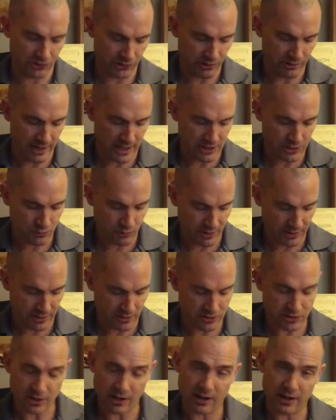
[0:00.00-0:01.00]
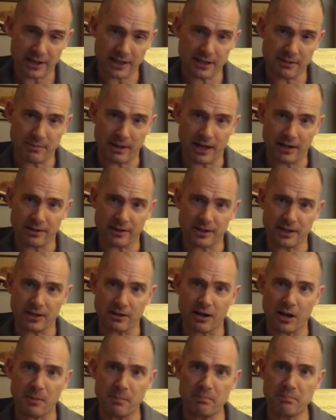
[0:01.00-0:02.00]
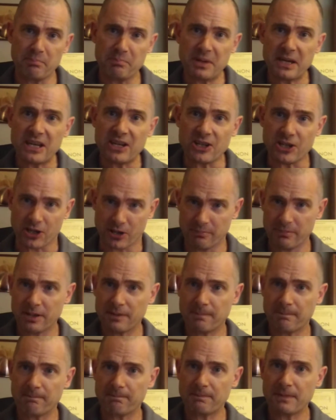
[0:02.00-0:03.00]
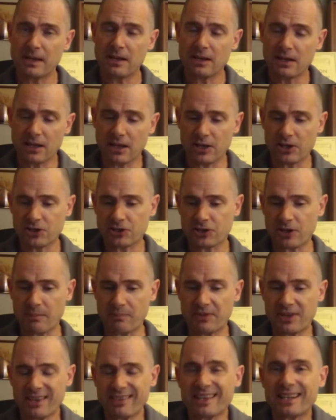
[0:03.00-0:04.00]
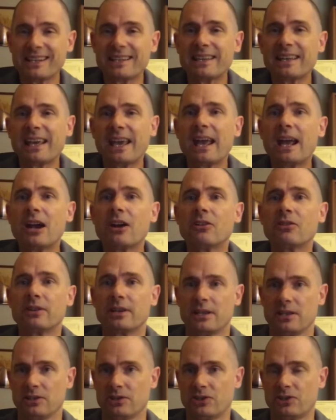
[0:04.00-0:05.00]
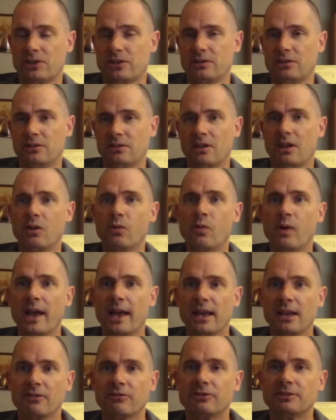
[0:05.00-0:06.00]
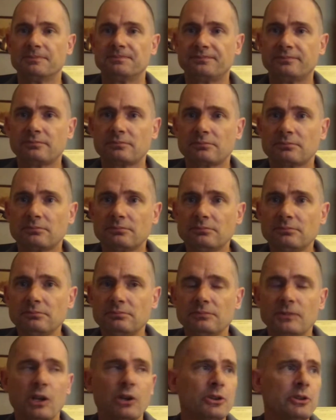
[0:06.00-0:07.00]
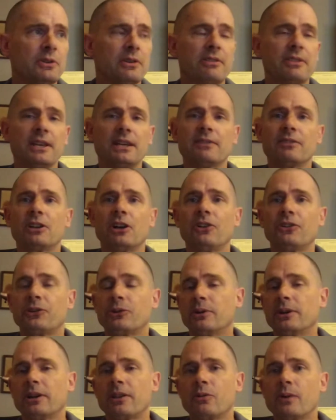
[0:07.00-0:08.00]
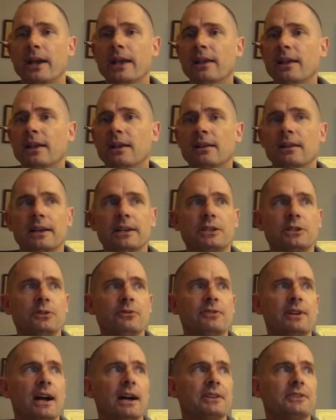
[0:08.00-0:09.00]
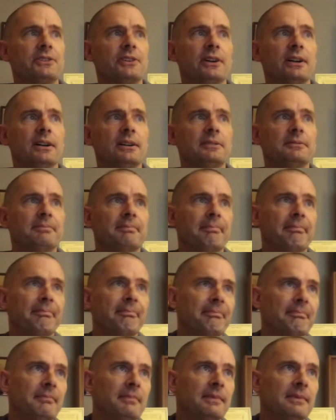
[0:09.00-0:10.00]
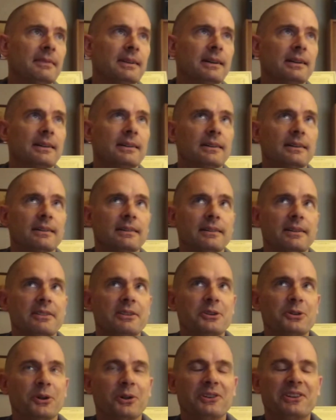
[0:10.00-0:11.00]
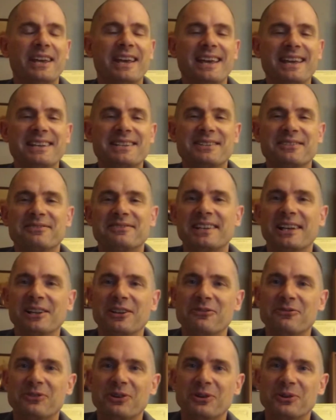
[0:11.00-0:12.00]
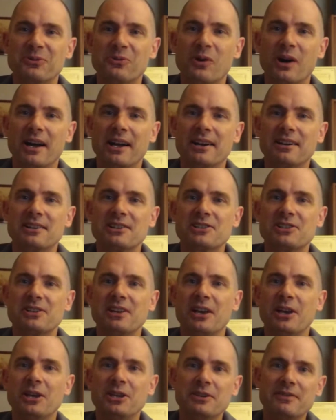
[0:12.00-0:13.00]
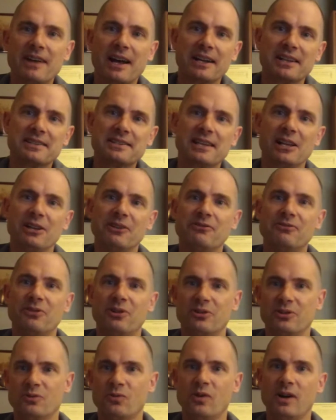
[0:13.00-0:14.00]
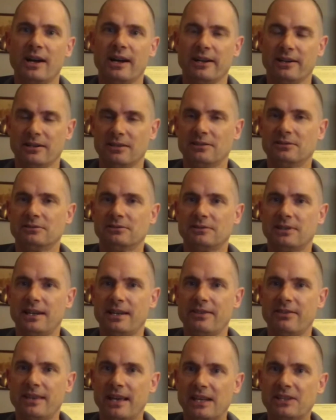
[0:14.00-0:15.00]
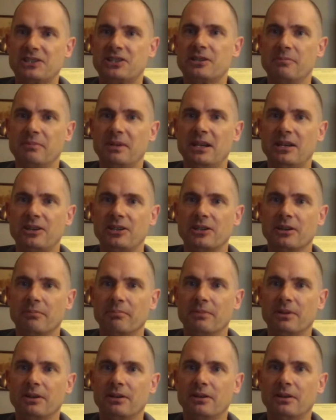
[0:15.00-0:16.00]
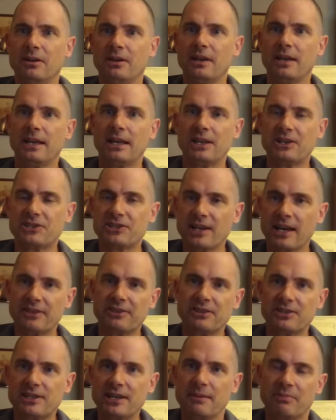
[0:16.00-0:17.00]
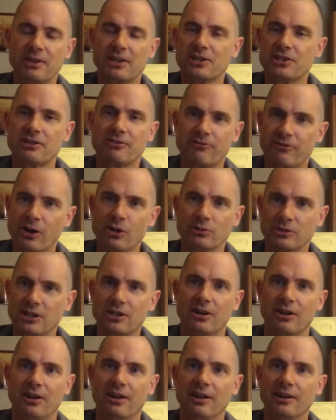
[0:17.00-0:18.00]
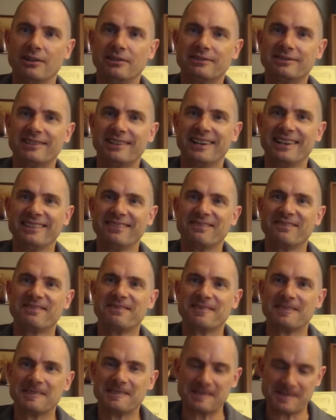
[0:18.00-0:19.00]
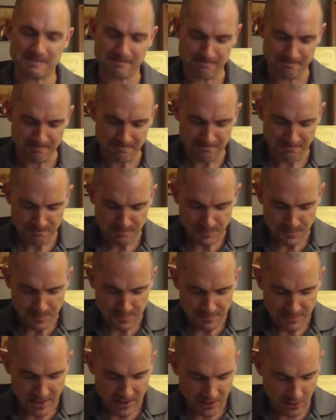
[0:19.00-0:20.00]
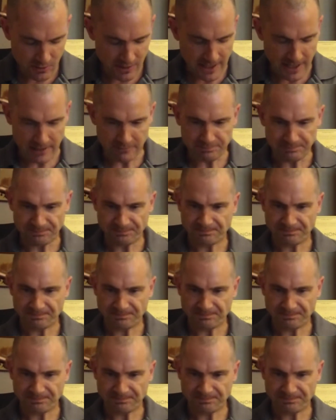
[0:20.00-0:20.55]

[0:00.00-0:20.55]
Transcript: So that's what they're talking about in here. A medium is something that carries a wave. You could think of it also another way. Like you've got, in the old days of telephone wires, you've got a telephone wire, right? That's the medium. It's not the same thing as the phone call, right? Okay.